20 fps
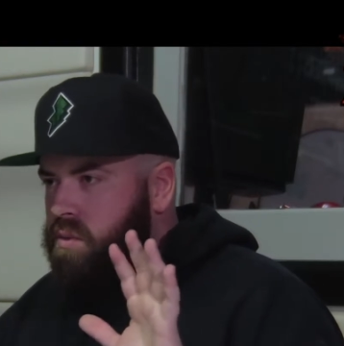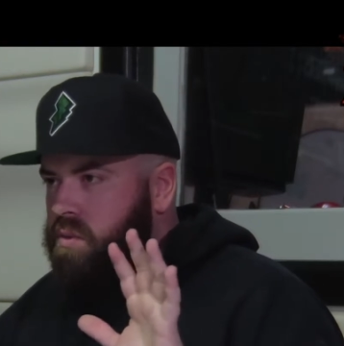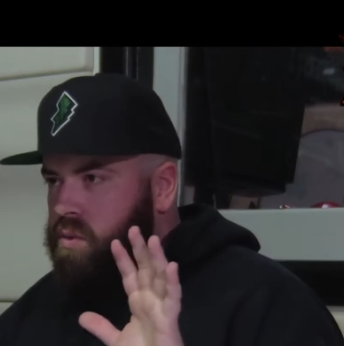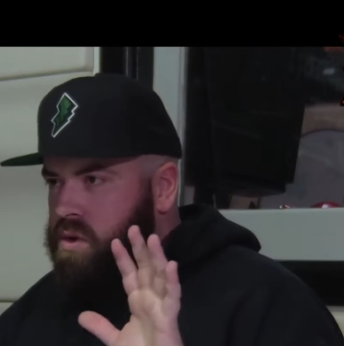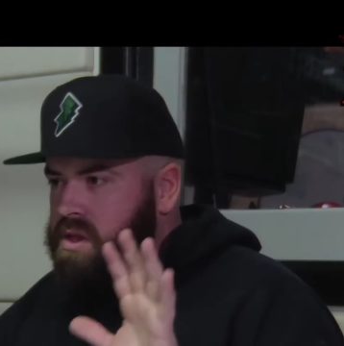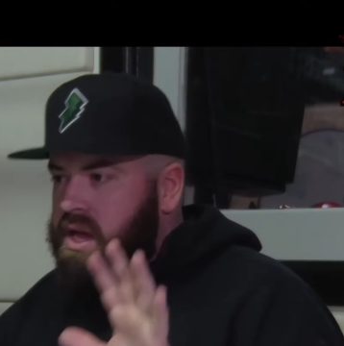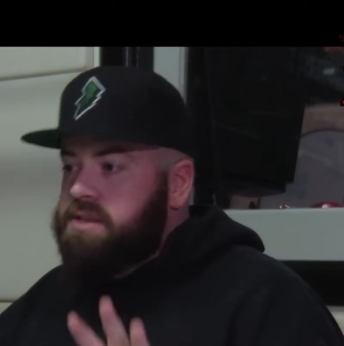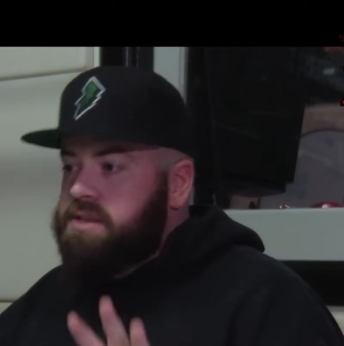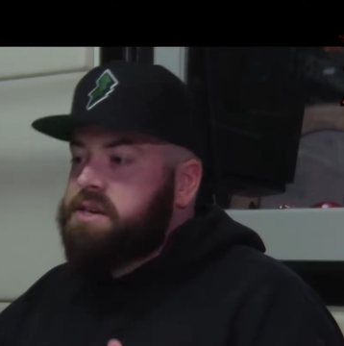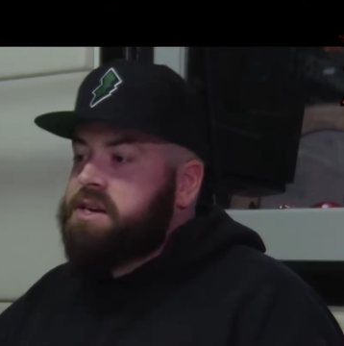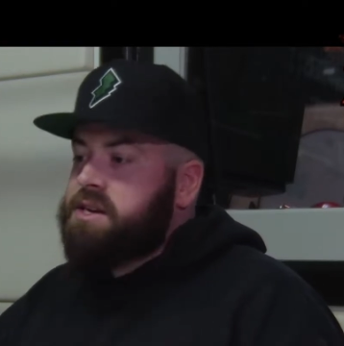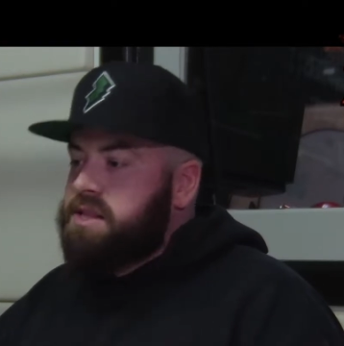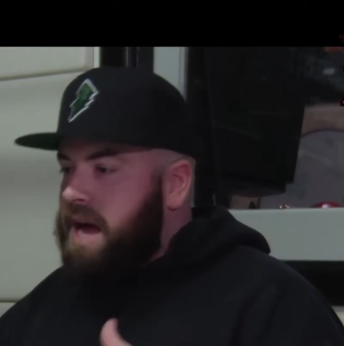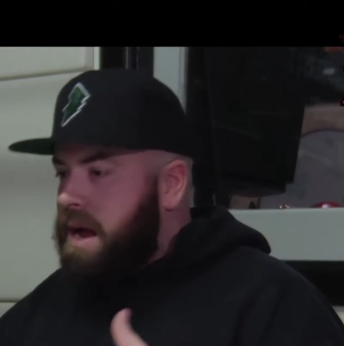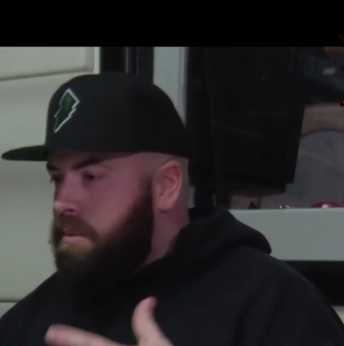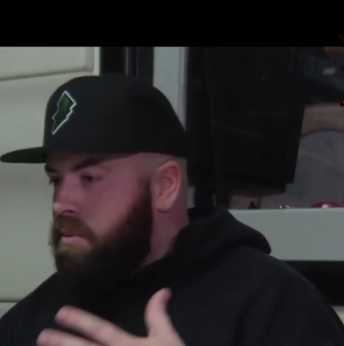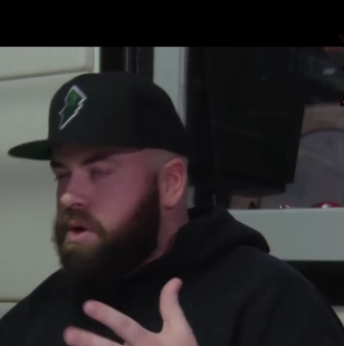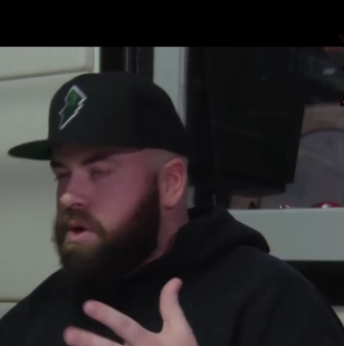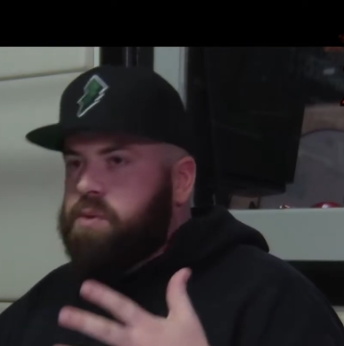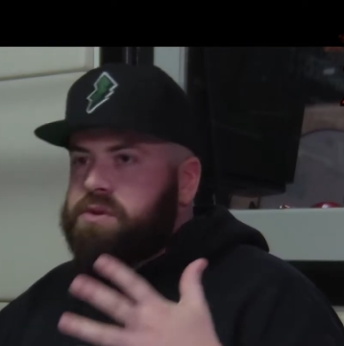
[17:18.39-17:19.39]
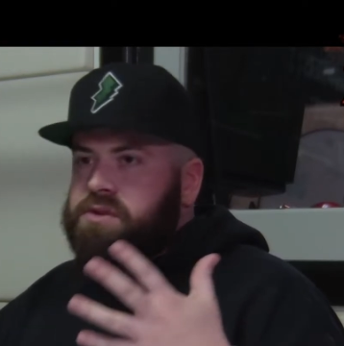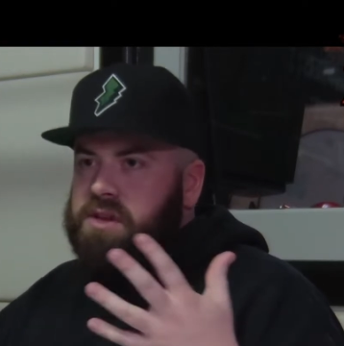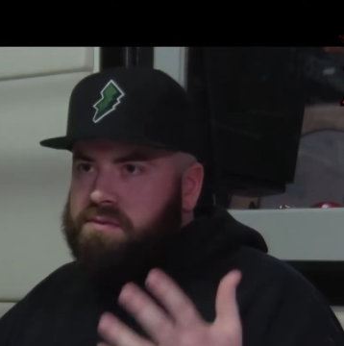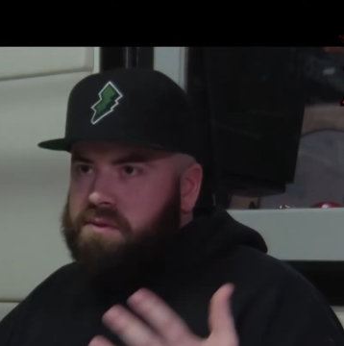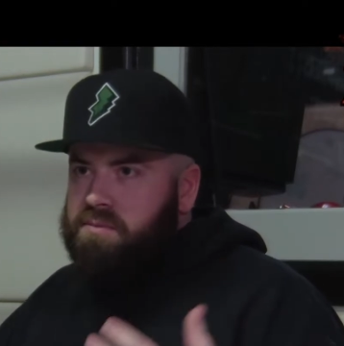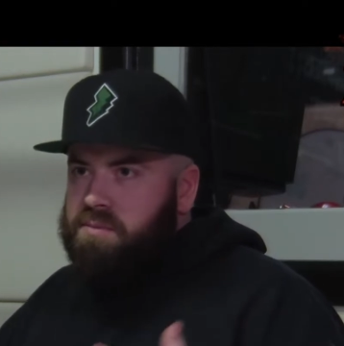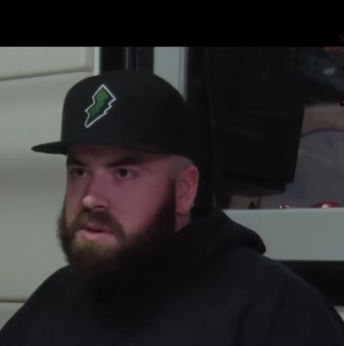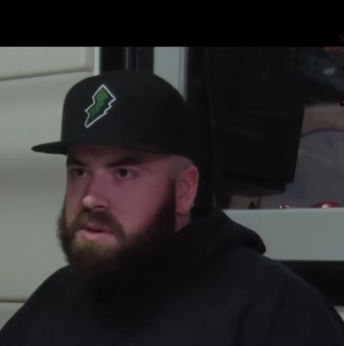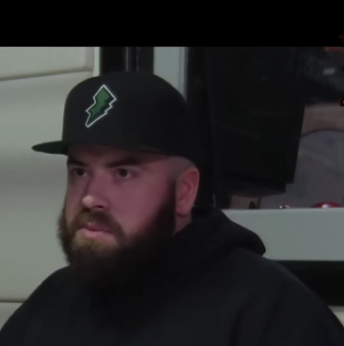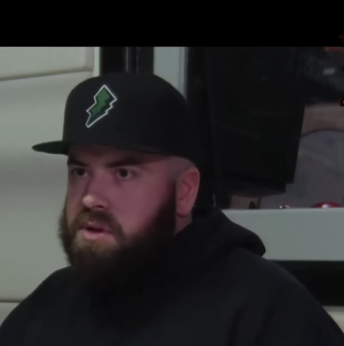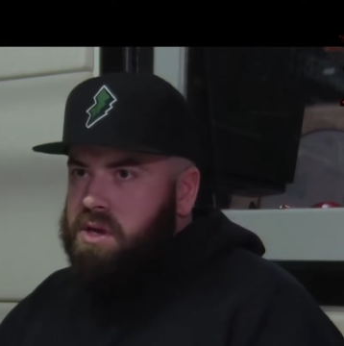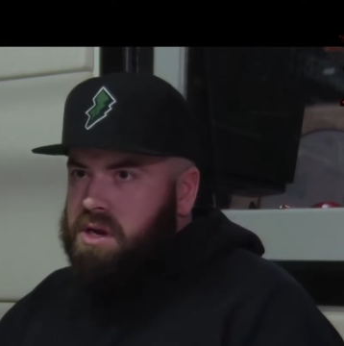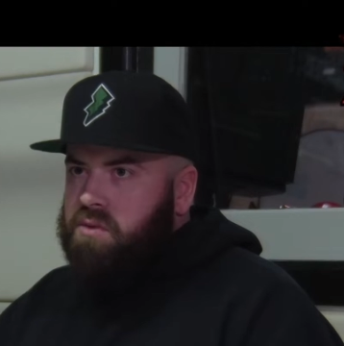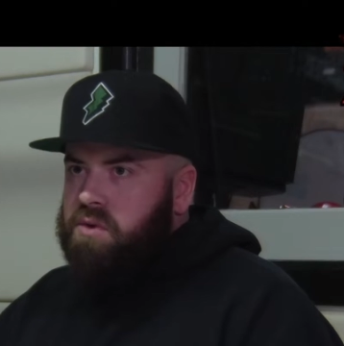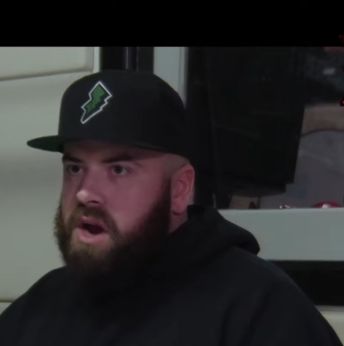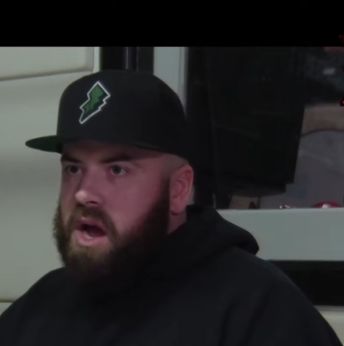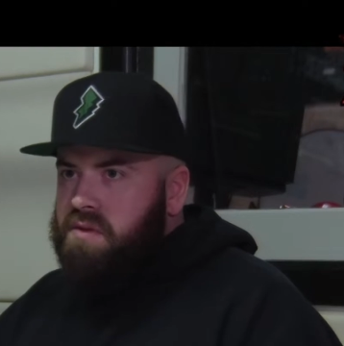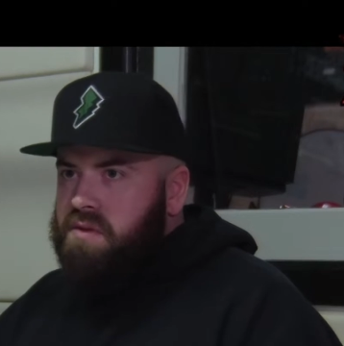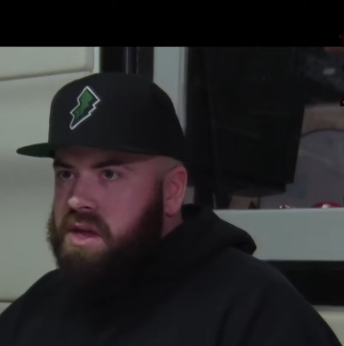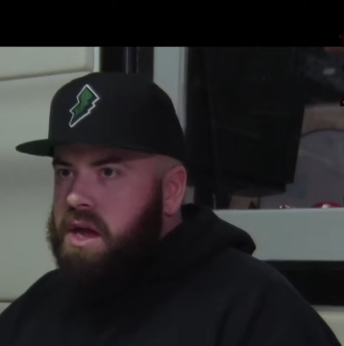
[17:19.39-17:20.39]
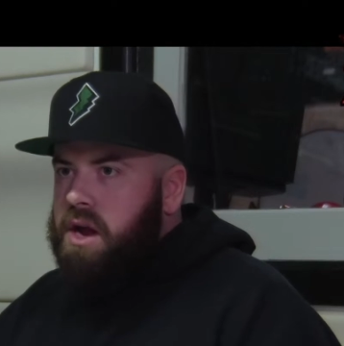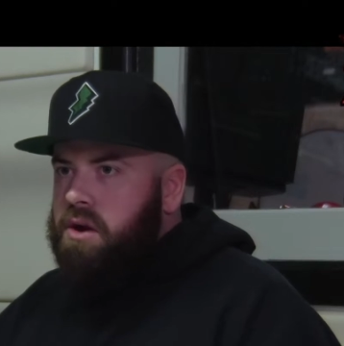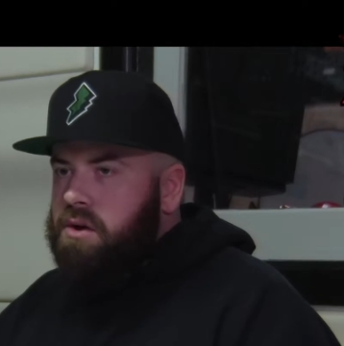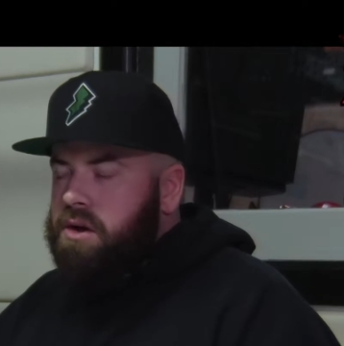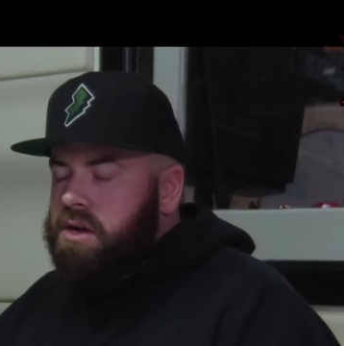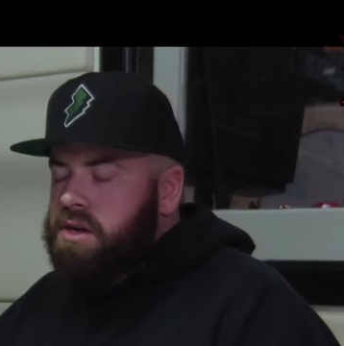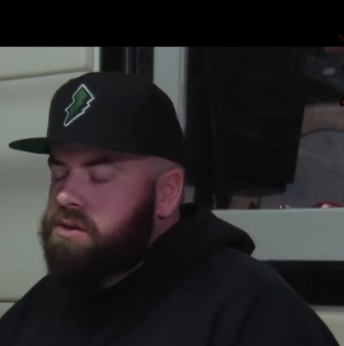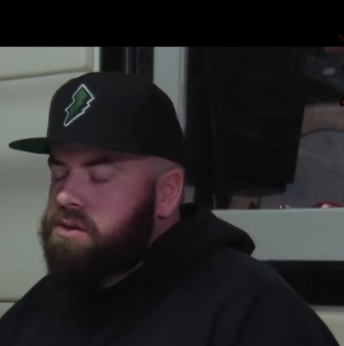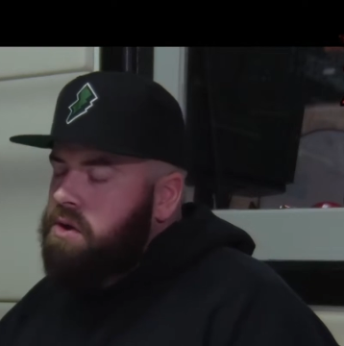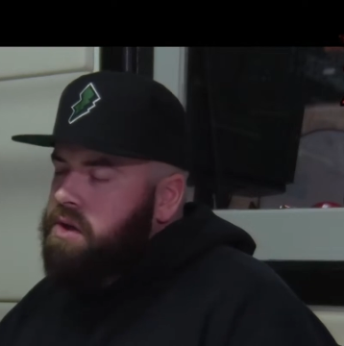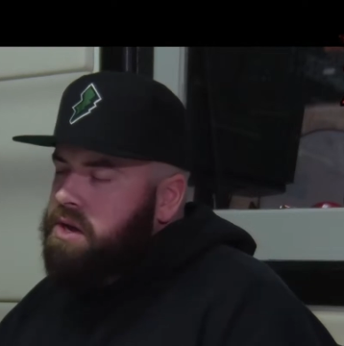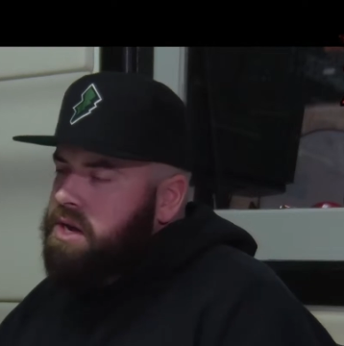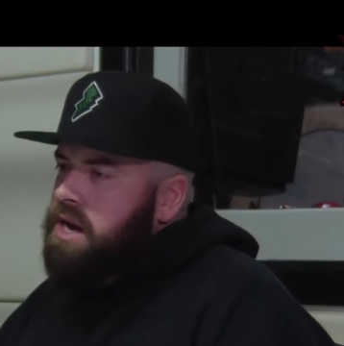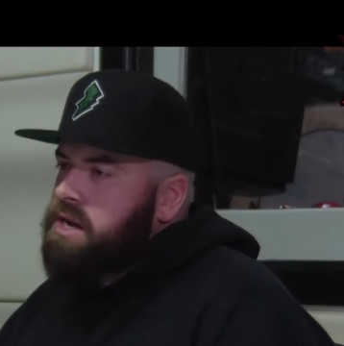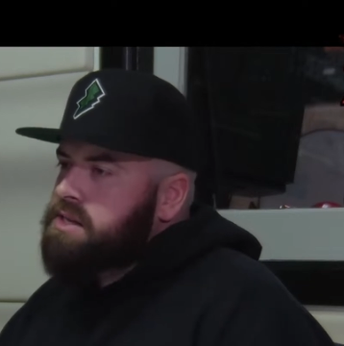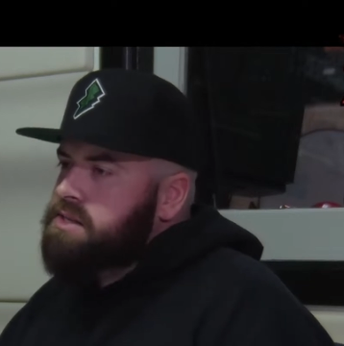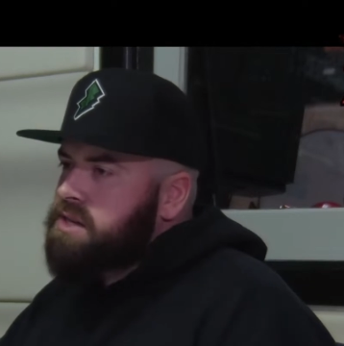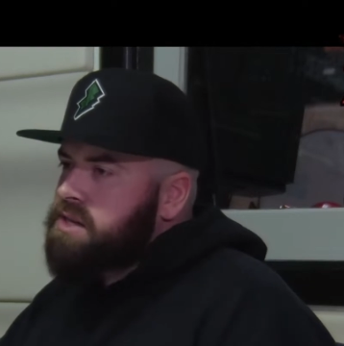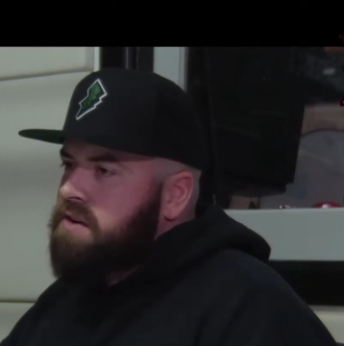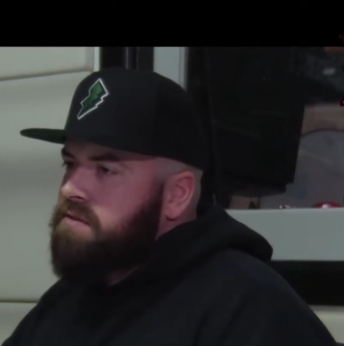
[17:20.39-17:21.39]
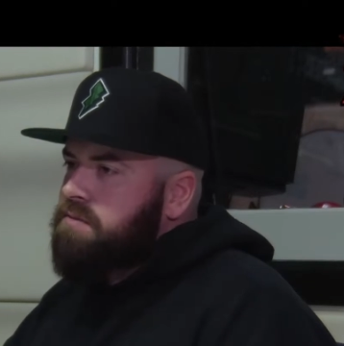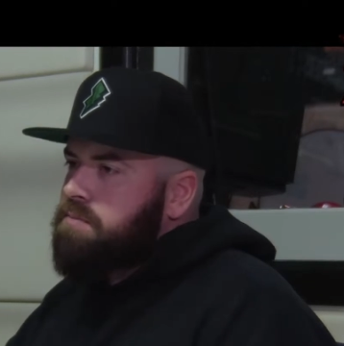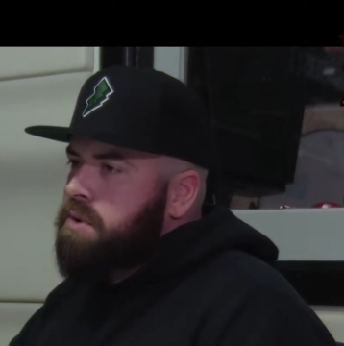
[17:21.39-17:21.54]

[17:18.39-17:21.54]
like to collaborate with different people like around the area and all that kind of stuff.